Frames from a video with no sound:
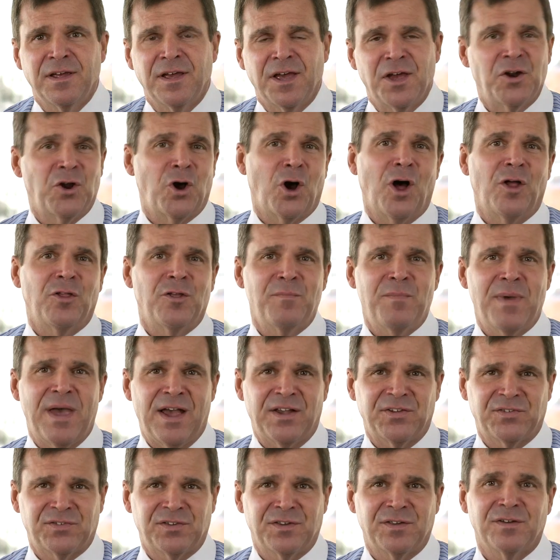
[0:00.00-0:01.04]
and all the
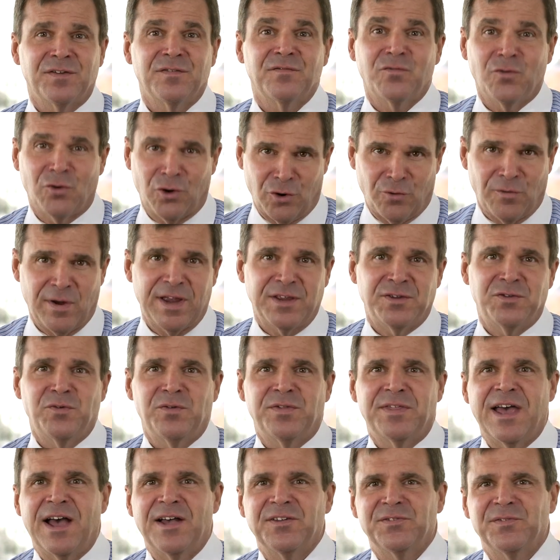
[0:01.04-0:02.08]
best for a great
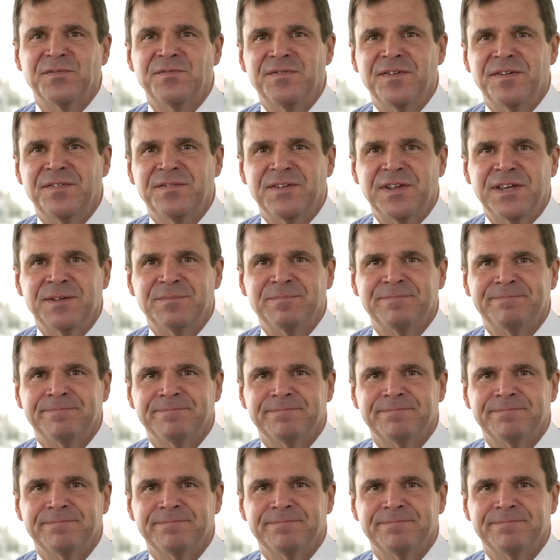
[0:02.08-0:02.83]
2015.